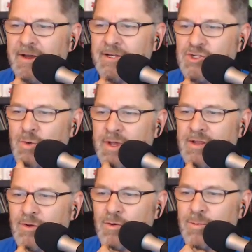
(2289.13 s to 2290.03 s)
join
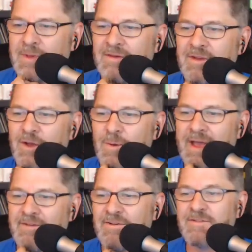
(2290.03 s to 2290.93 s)
the group giving
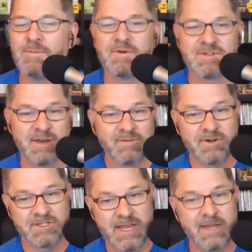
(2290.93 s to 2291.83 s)
away 50% of her
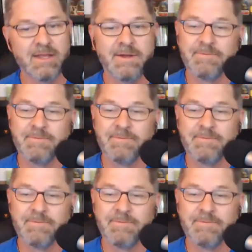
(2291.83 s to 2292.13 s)
estate?